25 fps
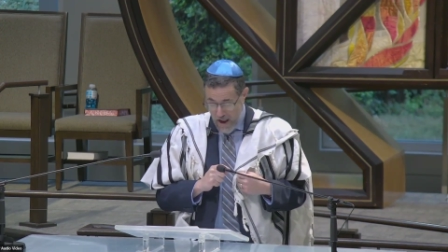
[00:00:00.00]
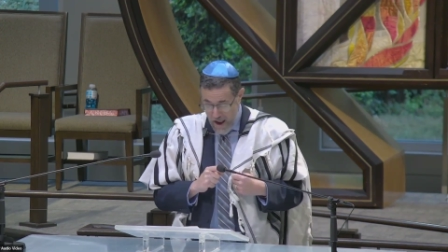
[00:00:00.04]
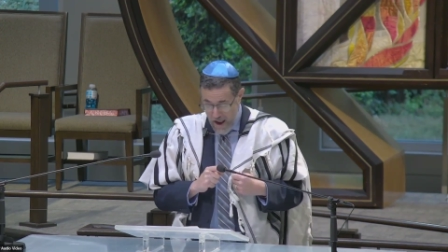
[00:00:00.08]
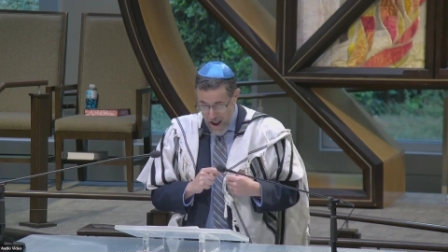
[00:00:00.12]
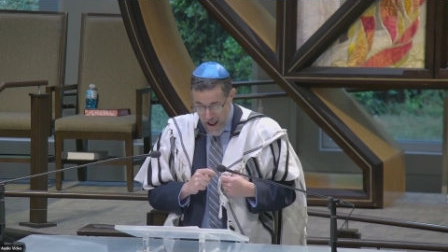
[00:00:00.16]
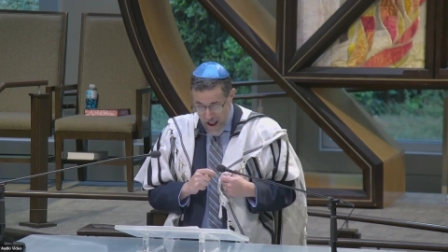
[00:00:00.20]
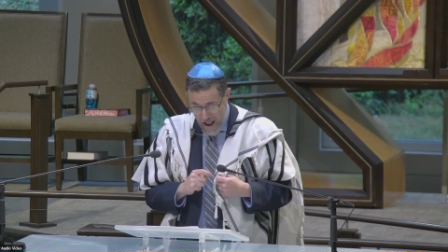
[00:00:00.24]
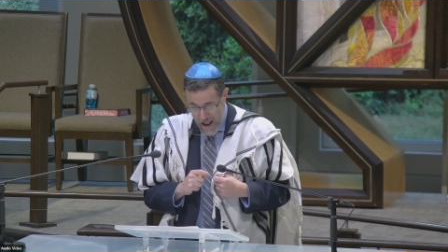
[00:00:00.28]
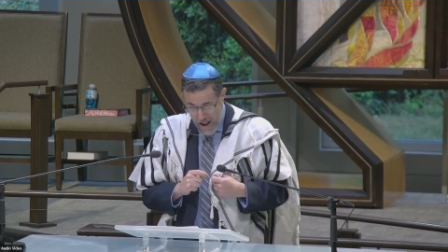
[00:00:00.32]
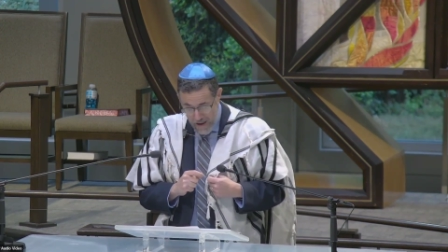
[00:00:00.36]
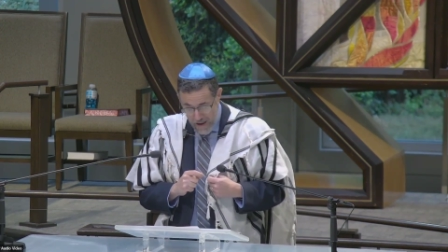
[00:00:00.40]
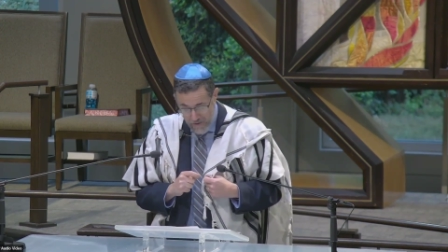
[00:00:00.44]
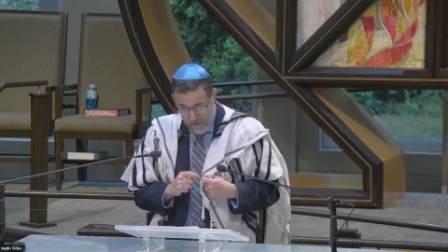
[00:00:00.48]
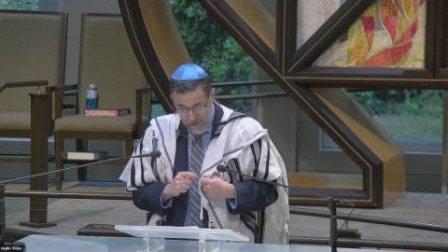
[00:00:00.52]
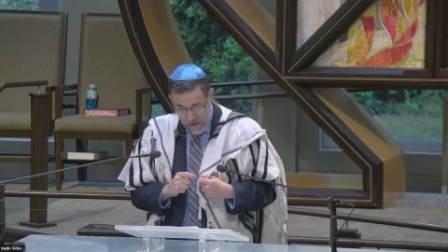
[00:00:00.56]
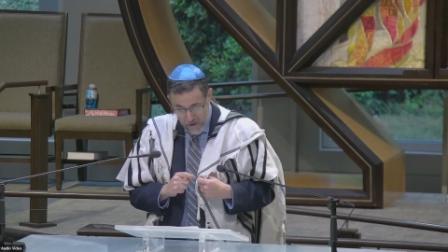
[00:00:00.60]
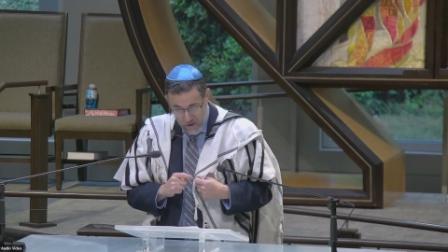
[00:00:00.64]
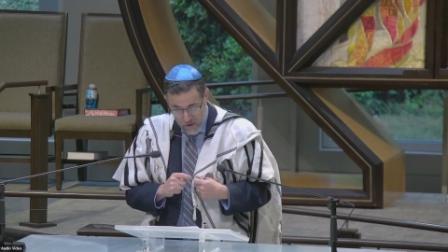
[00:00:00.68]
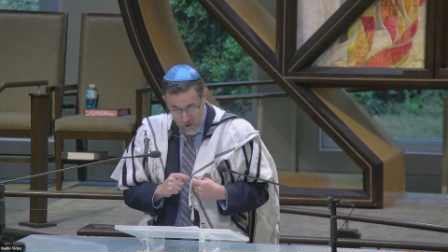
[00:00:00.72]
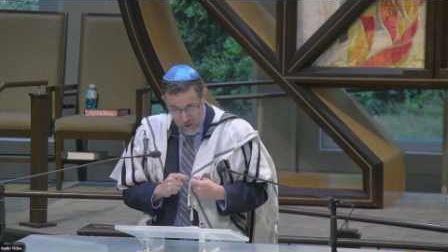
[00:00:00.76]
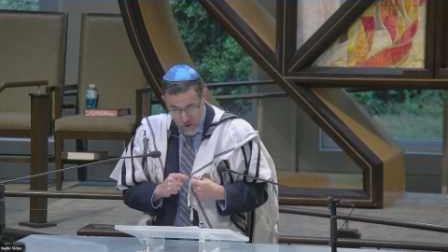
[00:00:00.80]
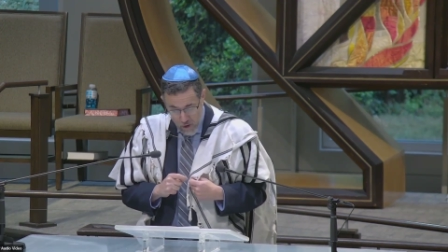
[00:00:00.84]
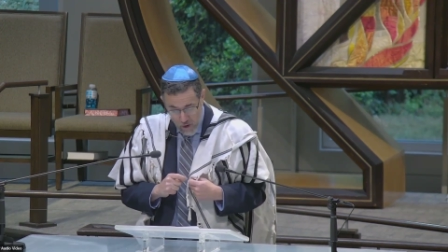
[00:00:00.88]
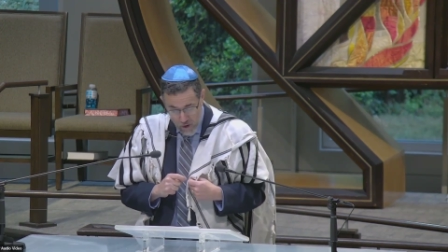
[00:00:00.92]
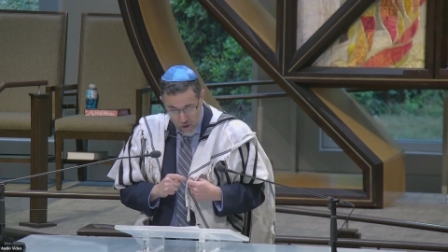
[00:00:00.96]
And
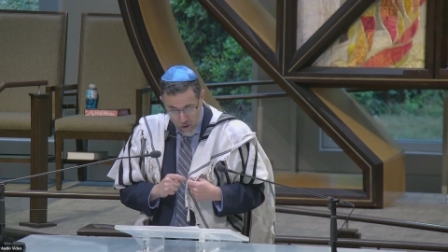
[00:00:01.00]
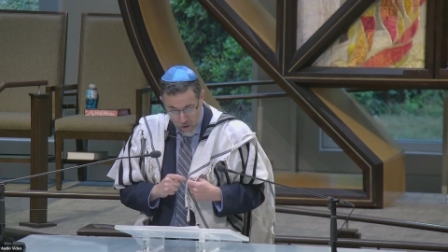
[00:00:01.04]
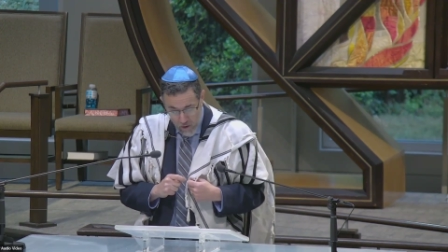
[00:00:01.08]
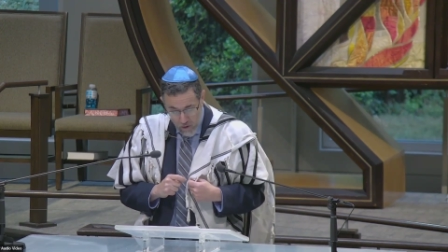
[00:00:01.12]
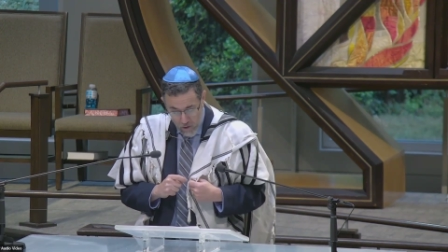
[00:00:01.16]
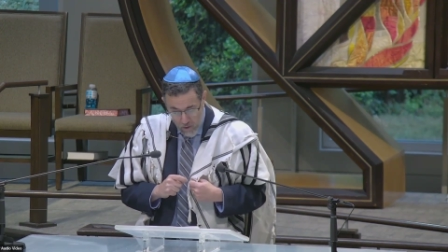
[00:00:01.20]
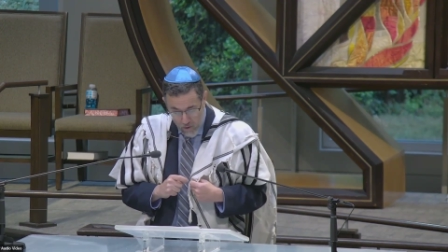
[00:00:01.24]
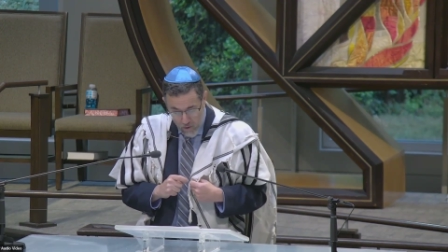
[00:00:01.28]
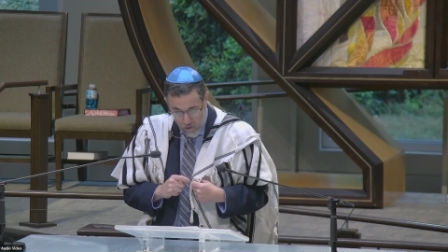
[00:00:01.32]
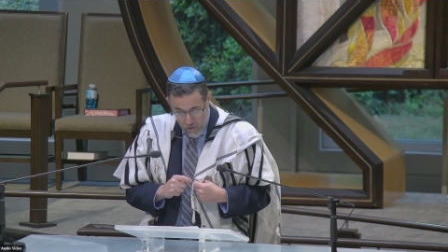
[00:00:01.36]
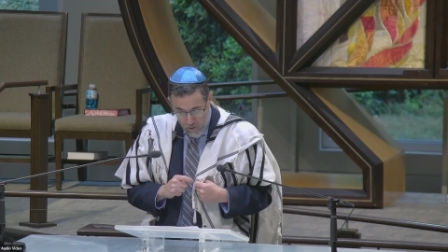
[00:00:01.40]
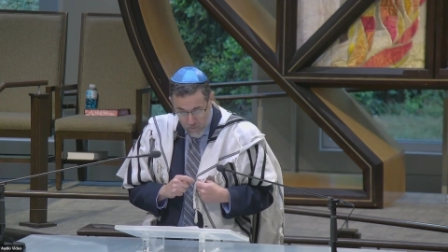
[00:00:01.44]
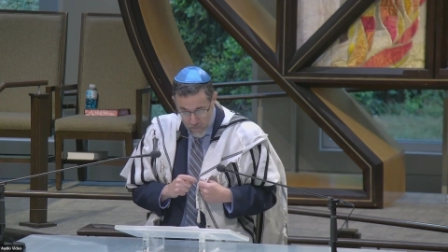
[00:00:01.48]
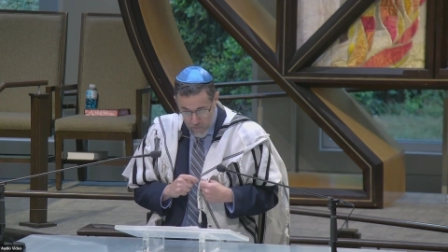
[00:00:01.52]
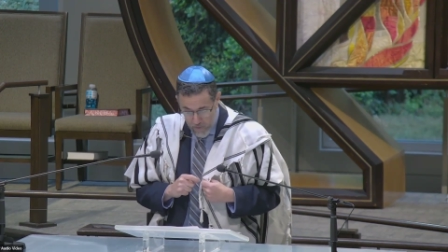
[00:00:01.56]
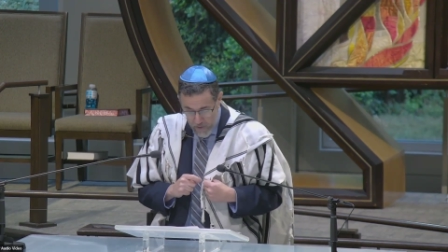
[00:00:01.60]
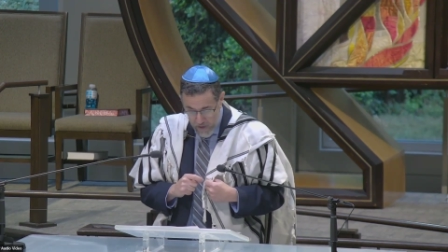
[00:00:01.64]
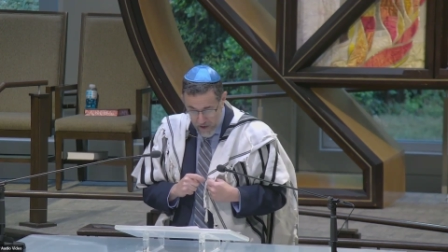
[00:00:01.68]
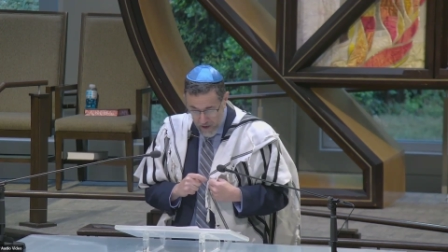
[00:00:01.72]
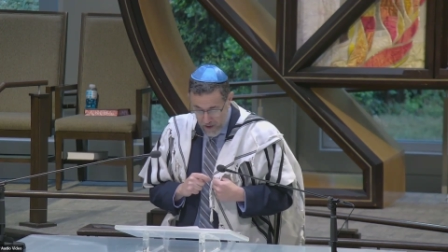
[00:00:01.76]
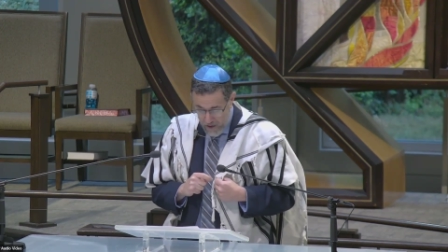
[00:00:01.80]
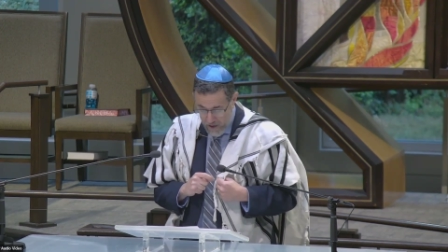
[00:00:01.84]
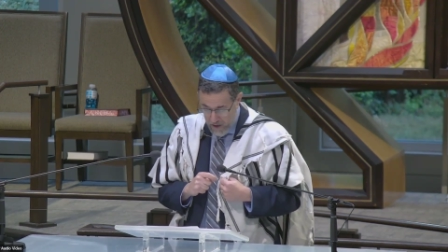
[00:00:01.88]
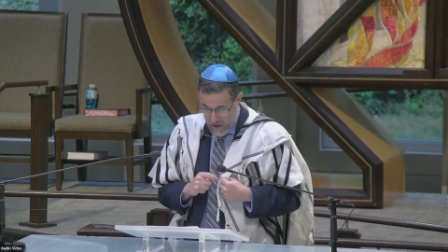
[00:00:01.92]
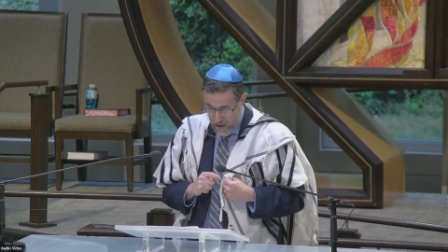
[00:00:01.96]
so
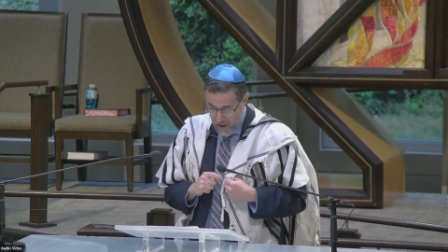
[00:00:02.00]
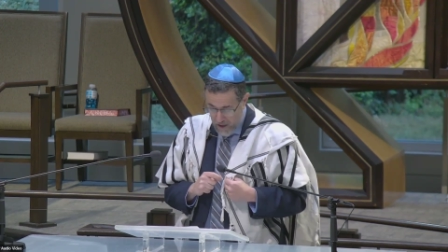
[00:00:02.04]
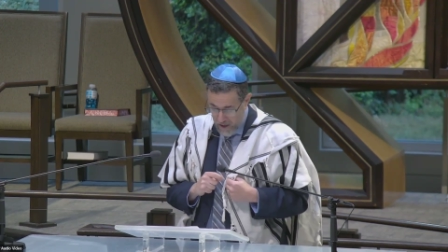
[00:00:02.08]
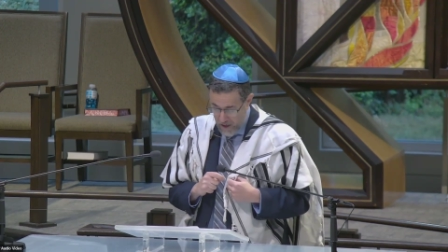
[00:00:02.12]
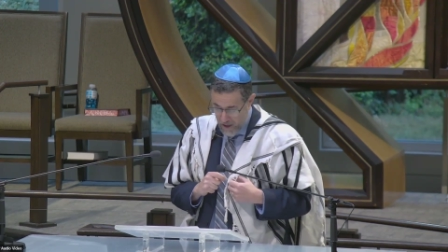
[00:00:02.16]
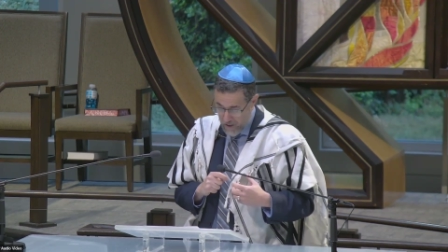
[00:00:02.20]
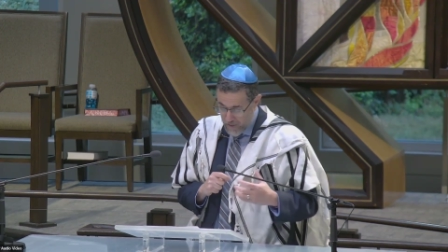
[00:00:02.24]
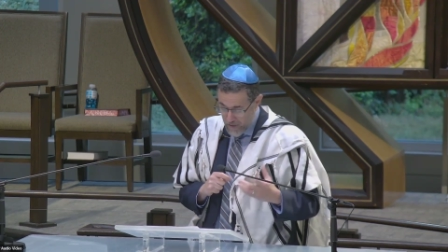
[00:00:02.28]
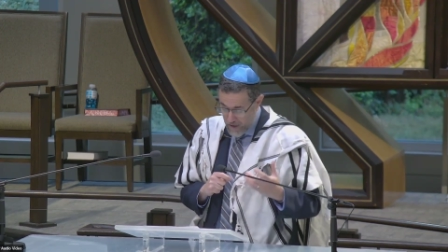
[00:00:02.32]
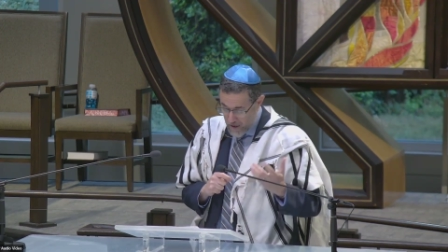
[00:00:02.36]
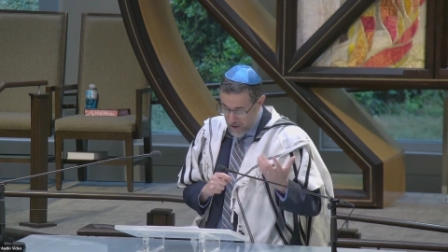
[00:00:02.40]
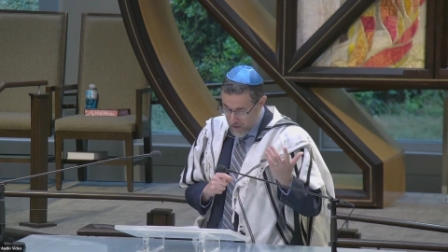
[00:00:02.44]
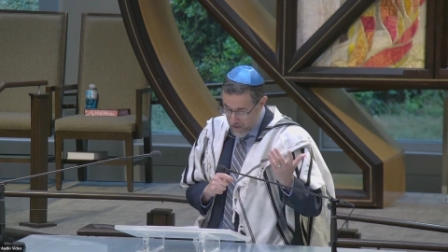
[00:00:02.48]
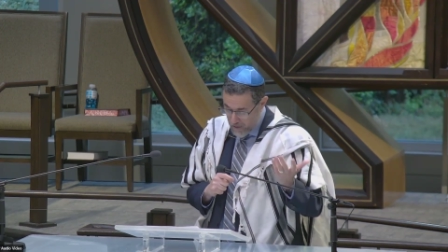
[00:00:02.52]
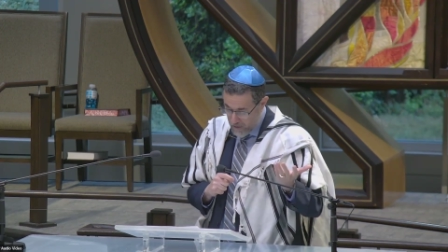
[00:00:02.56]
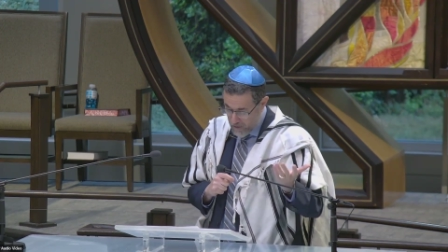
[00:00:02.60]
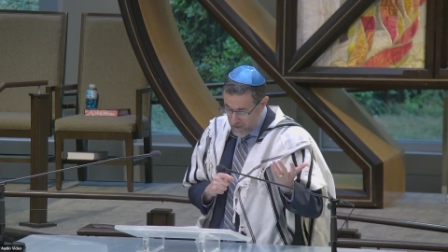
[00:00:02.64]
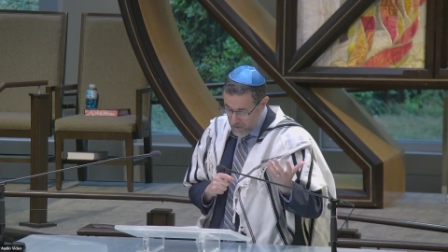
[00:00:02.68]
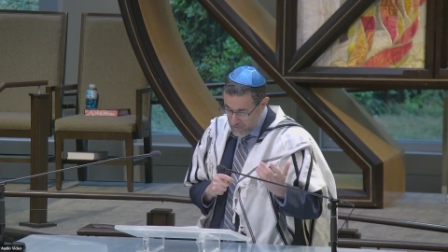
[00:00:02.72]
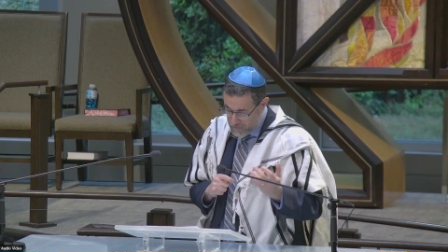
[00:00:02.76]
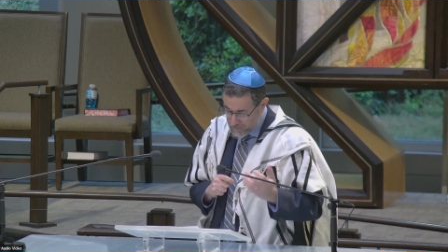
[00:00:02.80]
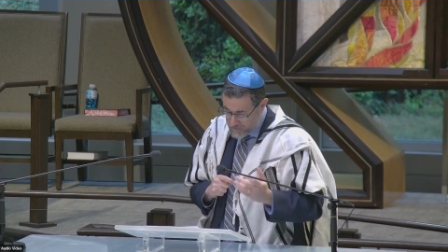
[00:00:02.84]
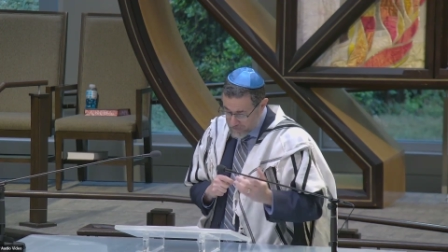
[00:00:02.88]
Hillel,